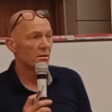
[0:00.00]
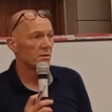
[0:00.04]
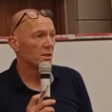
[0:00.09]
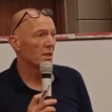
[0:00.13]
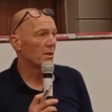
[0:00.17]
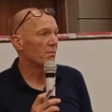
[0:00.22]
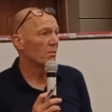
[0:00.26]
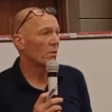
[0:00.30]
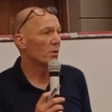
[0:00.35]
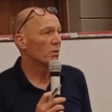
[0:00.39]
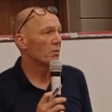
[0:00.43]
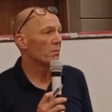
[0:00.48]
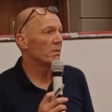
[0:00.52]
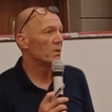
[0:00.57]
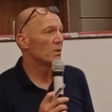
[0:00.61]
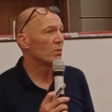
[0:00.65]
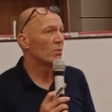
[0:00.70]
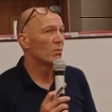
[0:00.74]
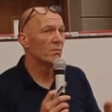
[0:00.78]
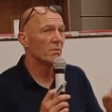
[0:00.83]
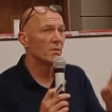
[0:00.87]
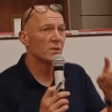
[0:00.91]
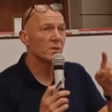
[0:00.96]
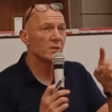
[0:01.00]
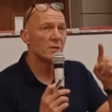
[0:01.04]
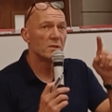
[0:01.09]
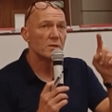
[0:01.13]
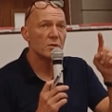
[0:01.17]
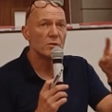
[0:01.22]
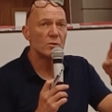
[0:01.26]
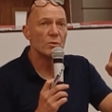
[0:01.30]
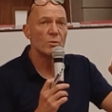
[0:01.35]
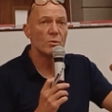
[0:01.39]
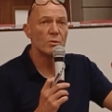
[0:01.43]
then what do we do with
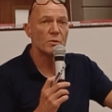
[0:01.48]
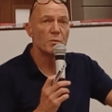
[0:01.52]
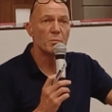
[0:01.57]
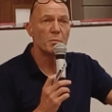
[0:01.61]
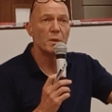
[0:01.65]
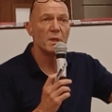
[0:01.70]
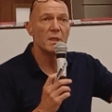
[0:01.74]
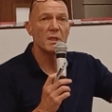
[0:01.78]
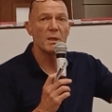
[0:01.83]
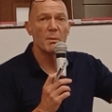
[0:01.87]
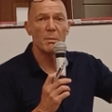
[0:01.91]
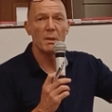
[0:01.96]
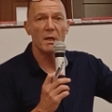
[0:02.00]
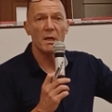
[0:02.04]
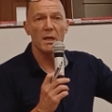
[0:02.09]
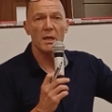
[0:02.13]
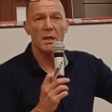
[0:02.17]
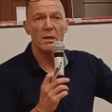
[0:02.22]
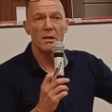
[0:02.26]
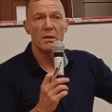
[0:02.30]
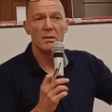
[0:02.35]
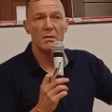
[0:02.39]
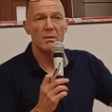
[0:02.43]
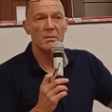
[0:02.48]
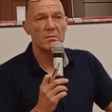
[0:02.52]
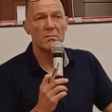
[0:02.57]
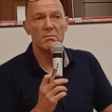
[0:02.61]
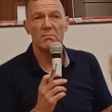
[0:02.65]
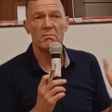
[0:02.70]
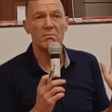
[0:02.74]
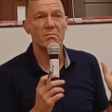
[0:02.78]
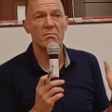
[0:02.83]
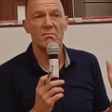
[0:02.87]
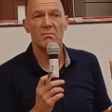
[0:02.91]
Susan, Peter, Mike?
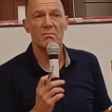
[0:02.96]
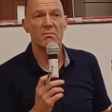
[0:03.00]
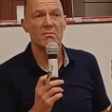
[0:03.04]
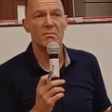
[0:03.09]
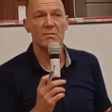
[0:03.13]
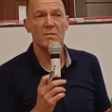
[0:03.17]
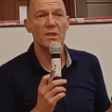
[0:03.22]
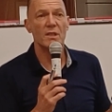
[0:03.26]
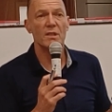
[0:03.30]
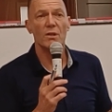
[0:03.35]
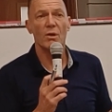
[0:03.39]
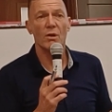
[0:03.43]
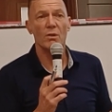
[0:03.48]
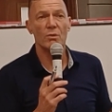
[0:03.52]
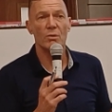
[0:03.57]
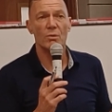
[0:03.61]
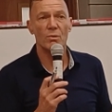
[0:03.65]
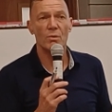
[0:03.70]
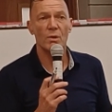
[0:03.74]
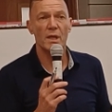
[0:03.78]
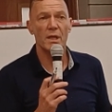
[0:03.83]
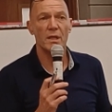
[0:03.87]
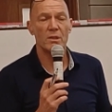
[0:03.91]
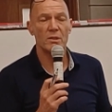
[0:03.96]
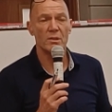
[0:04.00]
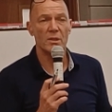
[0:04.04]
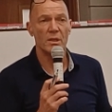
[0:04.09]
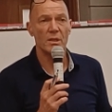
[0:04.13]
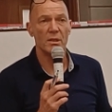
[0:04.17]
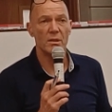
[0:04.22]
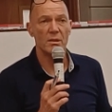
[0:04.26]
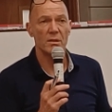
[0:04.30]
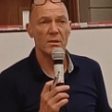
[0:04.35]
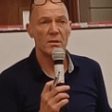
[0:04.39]
We not to do
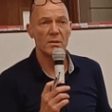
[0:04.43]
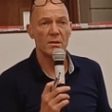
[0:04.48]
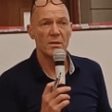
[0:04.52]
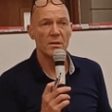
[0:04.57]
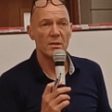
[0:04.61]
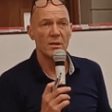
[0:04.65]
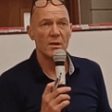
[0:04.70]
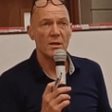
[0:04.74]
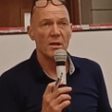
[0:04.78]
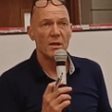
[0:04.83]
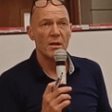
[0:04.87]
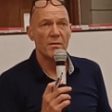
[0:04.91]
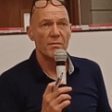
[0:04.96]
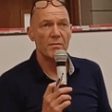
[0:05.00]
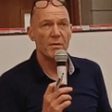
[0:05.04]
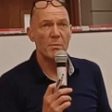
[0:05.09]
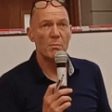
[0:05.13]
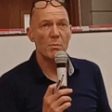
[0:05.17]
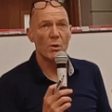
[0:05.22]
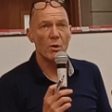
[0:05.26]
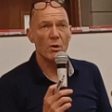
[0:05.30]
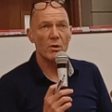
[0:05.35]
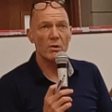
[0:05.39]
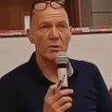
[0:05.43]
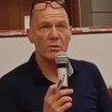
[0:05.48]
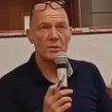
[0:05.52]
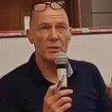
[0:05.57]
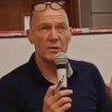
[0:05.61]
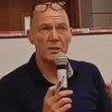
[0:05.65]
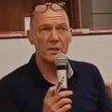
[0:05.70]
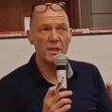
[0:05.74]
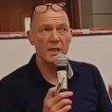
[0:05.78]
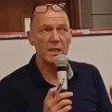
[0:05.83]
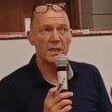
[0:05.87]
anything. We model the
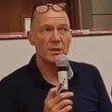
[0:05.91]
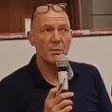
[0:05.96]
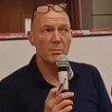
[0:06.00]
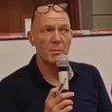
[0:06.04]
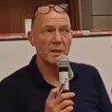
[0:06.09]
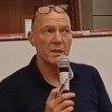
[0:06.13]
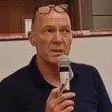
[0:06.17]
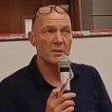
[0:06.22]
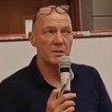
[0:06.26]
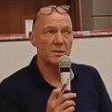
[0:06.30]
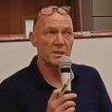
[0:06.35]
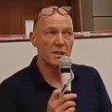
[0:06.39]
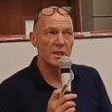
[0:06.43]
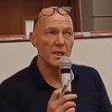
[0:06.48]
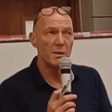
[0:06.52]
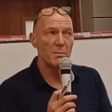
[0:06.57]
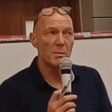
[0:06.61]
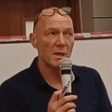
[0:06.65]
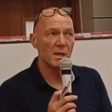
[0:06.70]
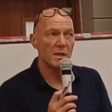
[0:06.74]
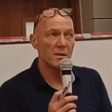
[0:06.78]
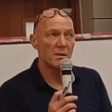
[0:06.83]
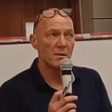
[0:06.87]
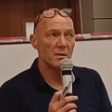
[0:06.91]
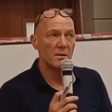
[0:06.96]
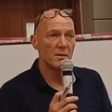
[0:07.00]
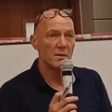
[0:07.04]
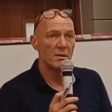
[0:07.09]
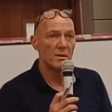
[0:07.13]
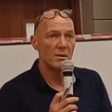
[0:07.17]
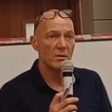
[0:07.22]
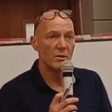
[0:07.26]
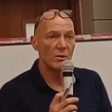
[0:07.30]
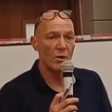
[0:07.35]
database schema,
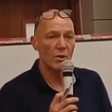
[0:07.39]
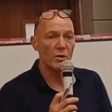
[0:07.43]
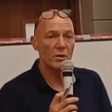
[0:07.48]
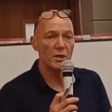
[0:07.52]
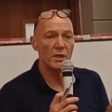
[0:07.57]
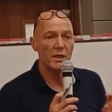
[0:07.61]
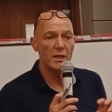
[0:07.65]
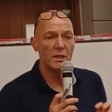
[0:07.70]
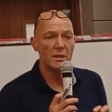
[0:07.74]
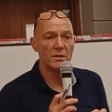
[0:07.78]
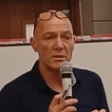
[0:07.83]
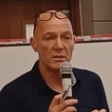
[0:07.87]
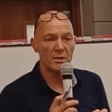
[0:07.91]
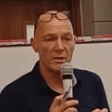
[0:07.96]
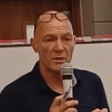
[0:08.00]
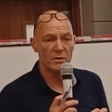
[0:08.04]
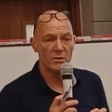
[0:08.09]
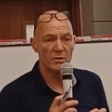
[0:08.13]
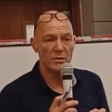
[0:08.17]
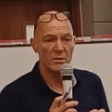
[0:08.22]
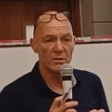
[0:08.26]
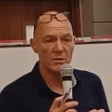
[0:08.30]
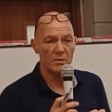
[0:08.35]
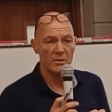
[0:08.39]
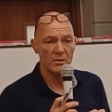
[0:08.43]
not the instance.